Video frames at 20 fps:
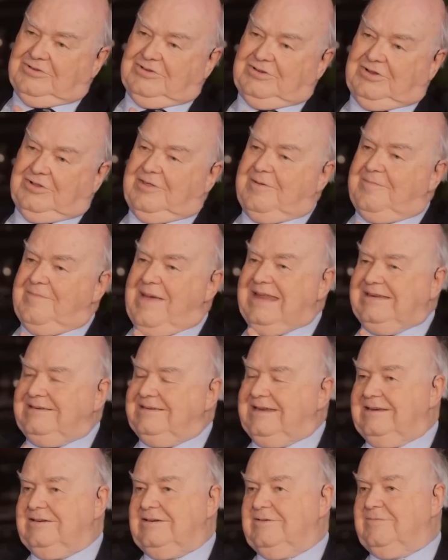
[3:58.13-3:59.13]
to the
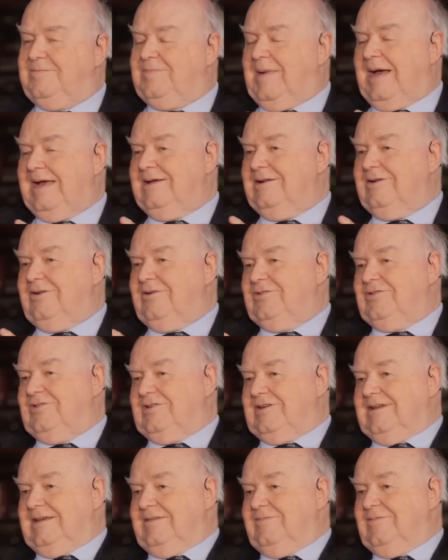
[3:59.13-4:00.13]
mandate of
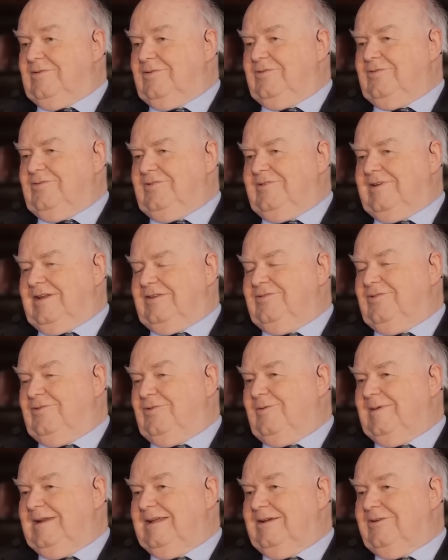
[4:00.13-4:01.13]
biological evolution as
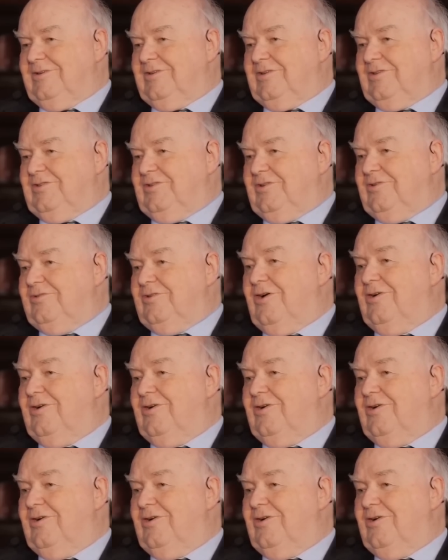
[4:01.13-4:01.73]
normally understood,